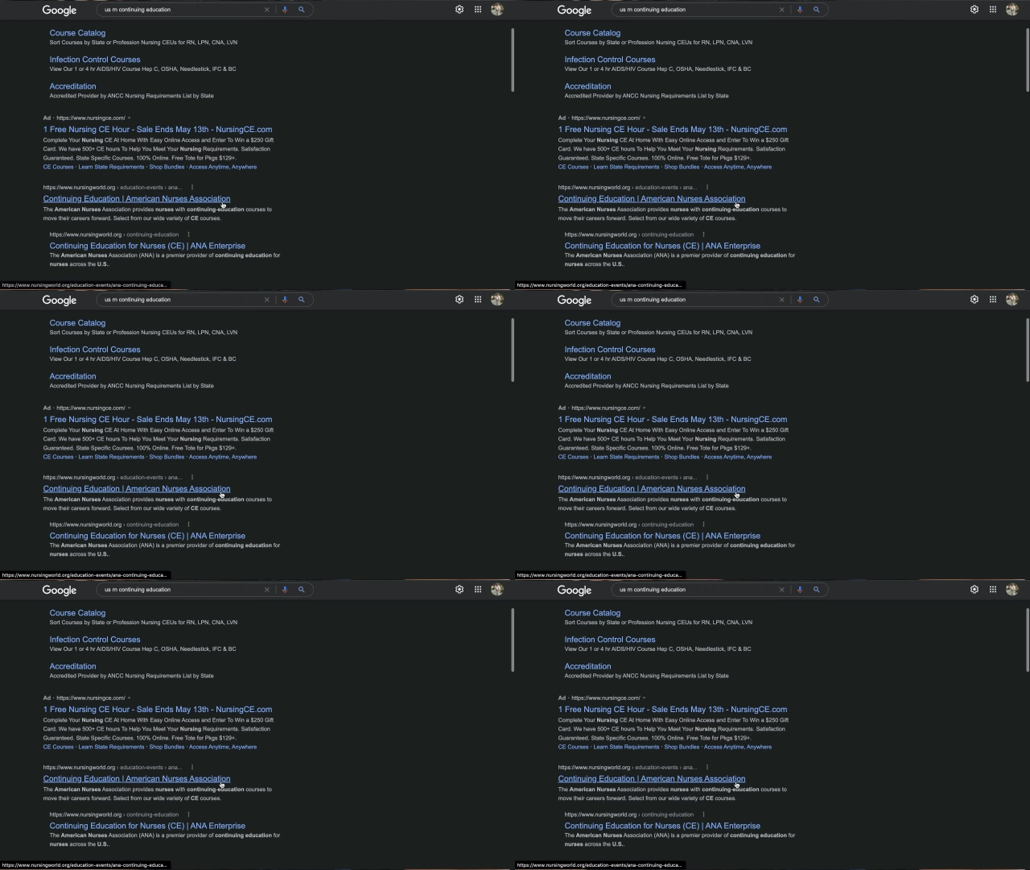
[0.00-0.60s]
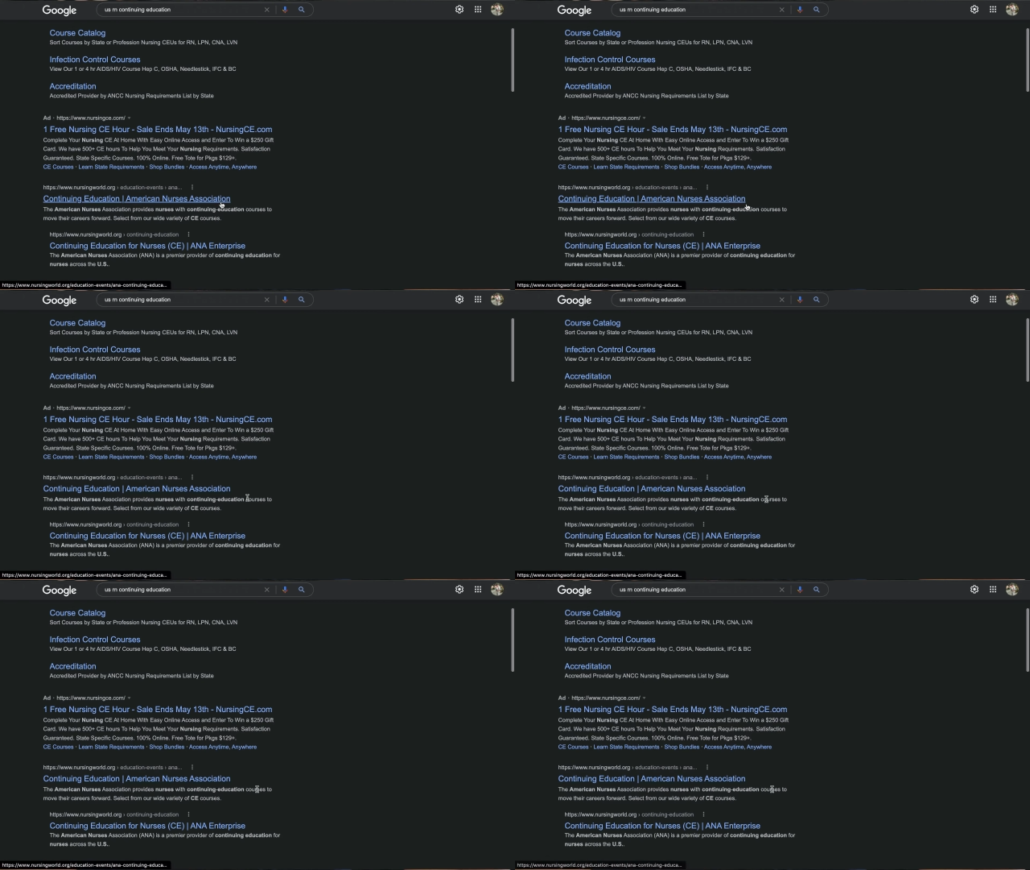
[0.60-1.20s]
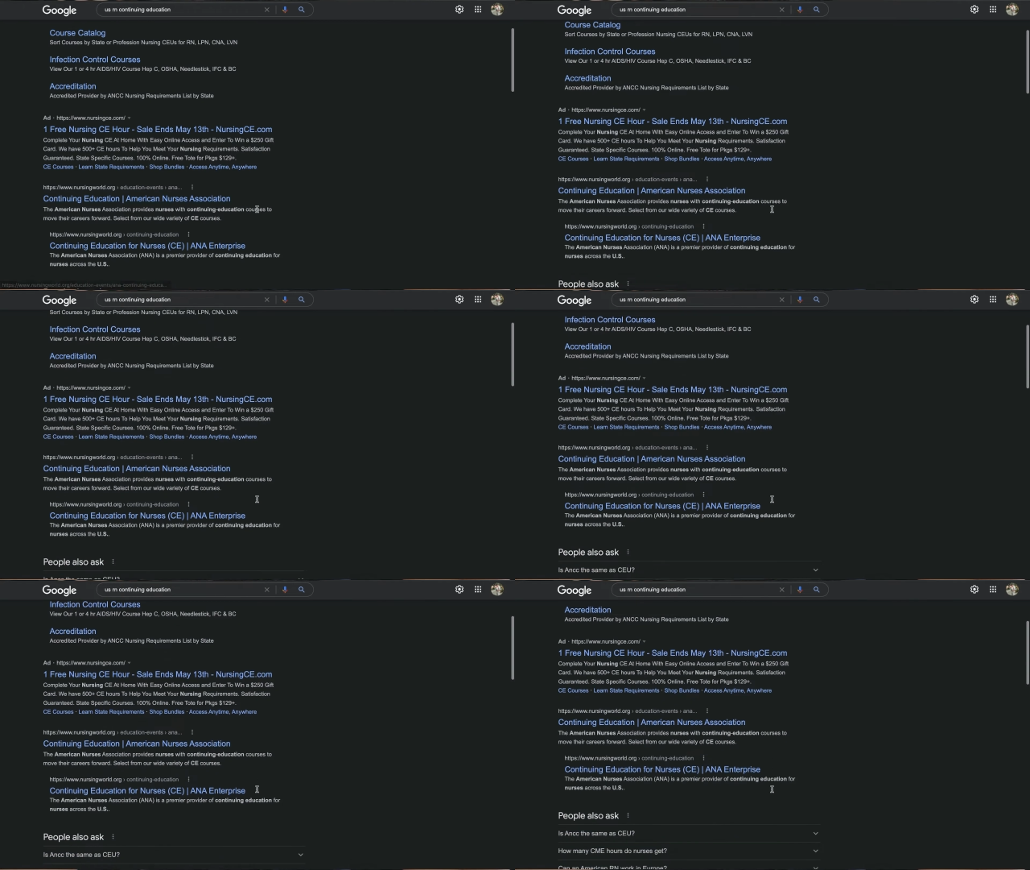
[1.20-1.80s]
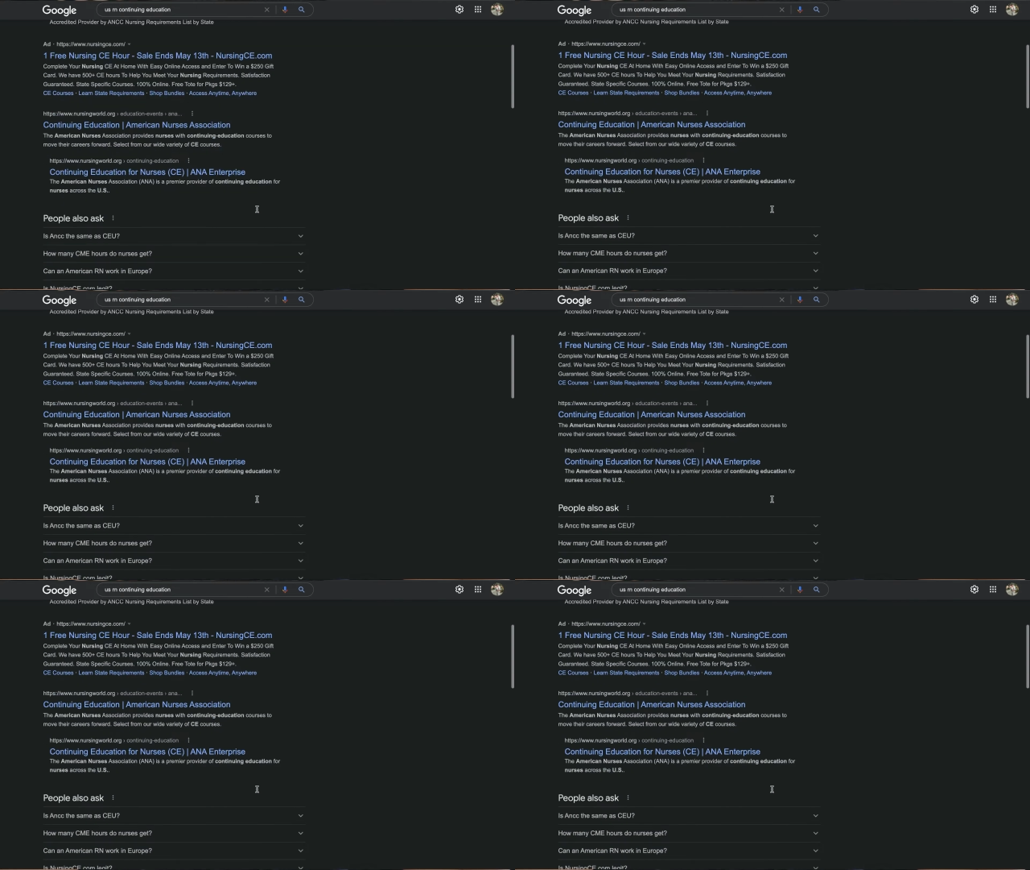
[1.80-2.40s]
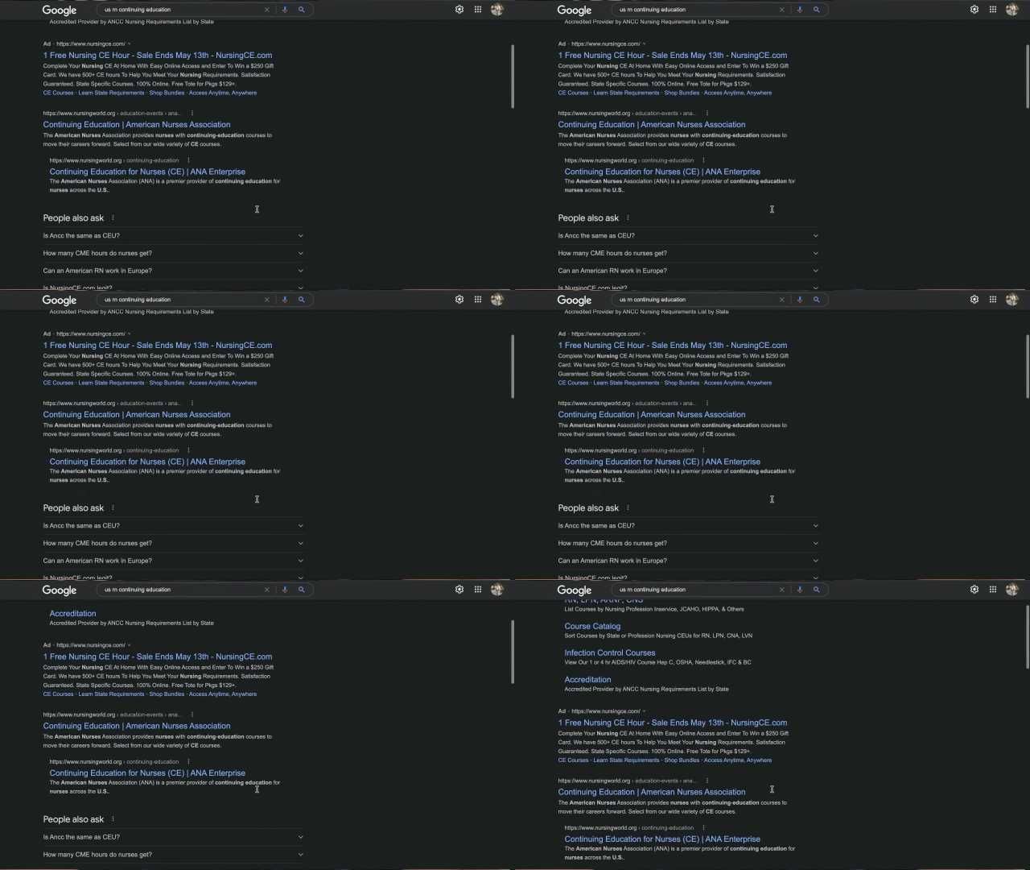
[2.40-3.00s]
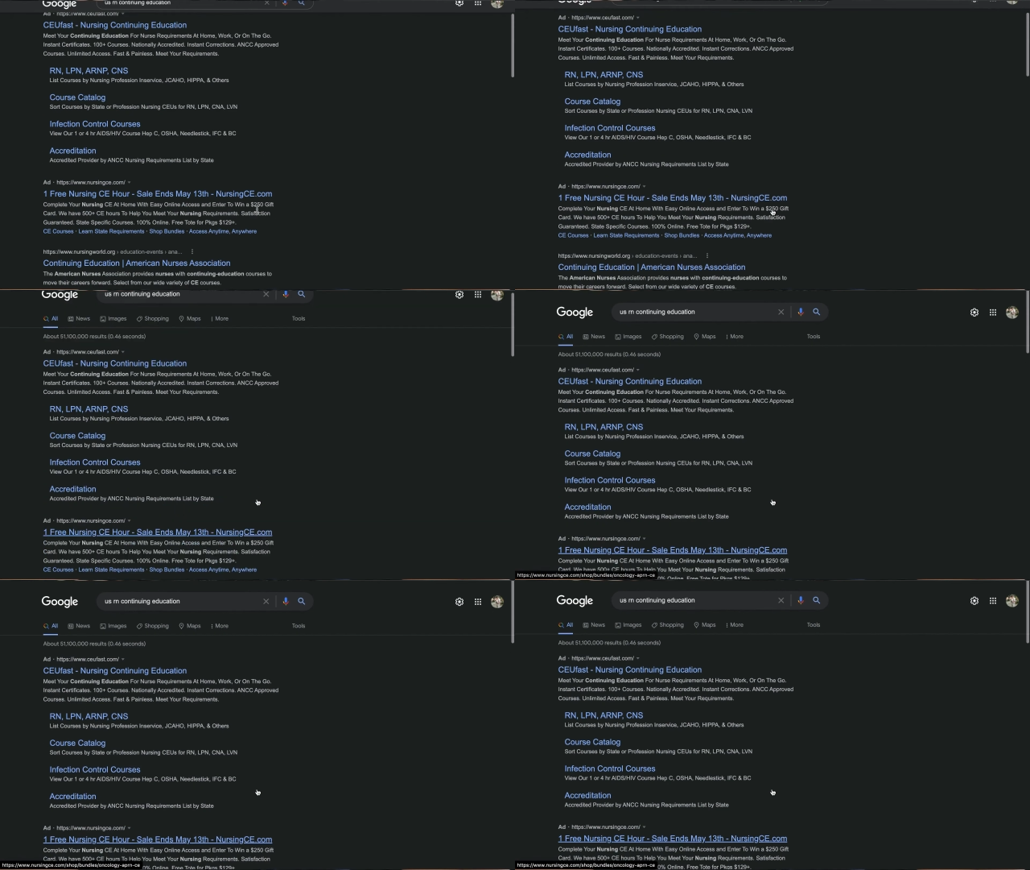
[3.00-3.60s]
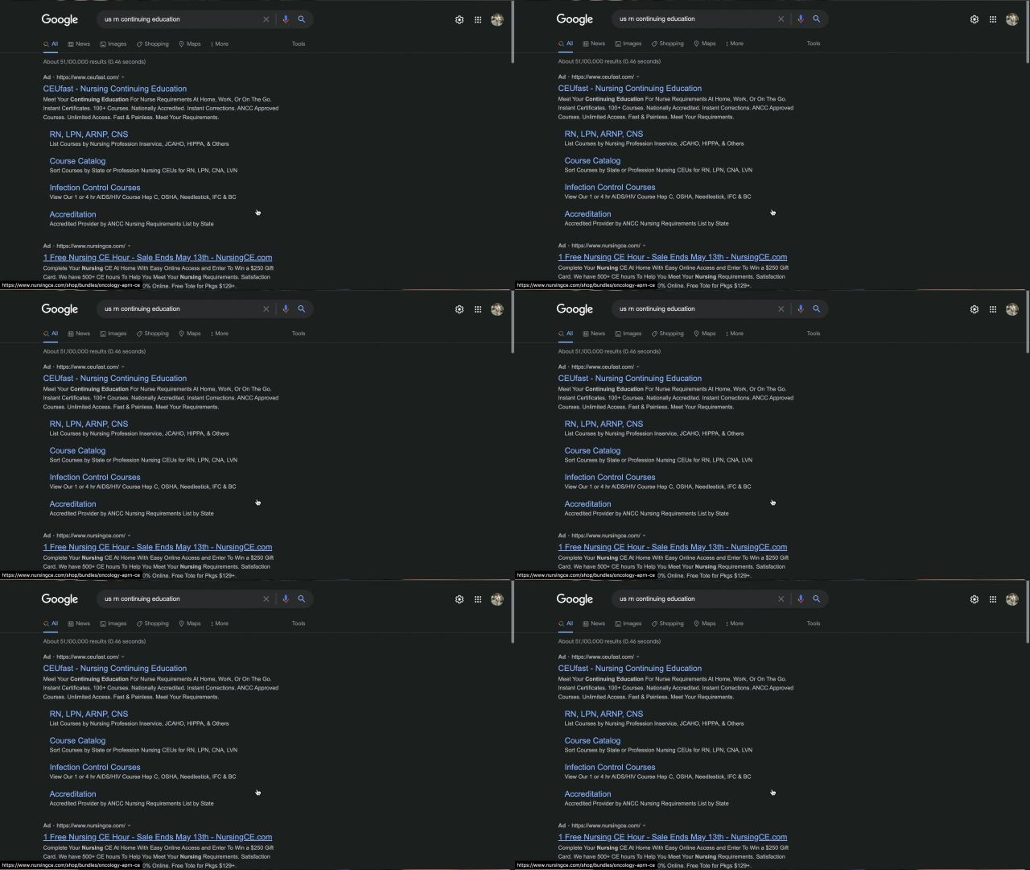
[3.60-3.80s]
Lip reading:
[unreadable: no face in view]